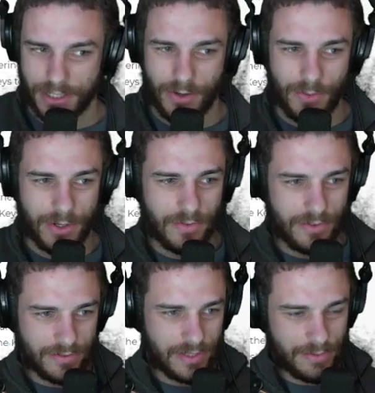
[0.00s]
I know I went over
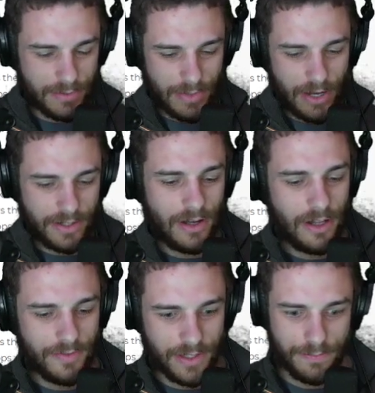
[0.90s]
Samson Mountain,
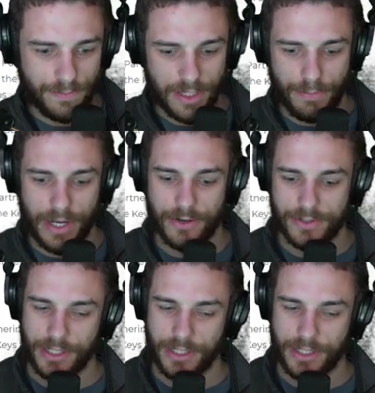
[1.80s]
all of his hypocrisy,